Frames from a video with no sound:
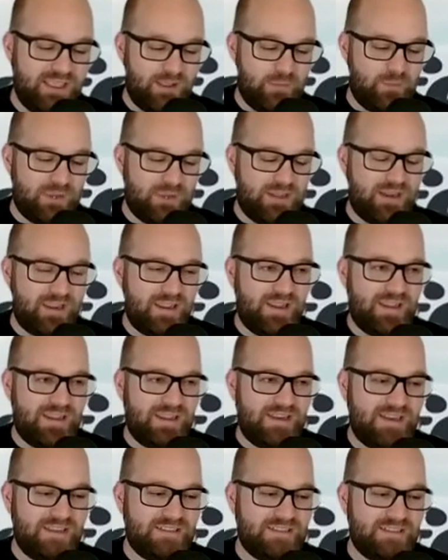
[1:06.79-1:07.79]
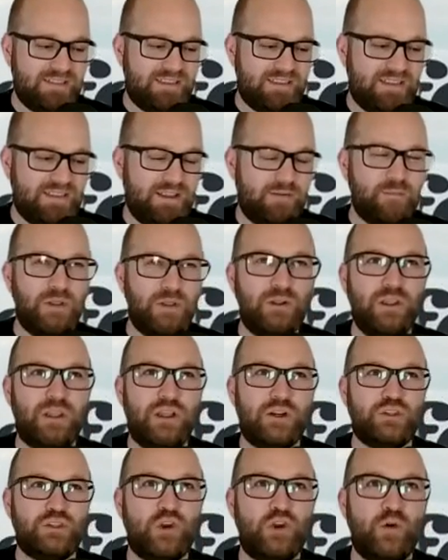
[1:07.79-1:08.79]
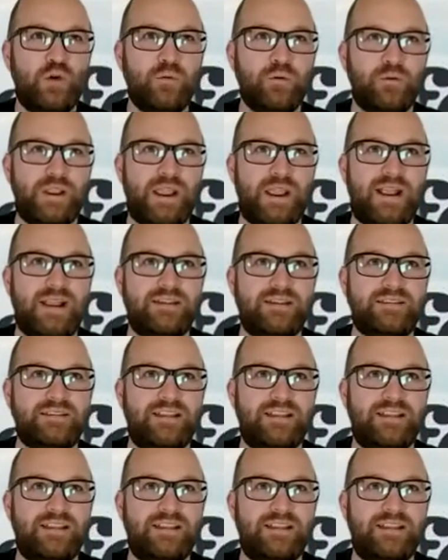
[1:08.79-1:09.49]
But it is middle October, guys.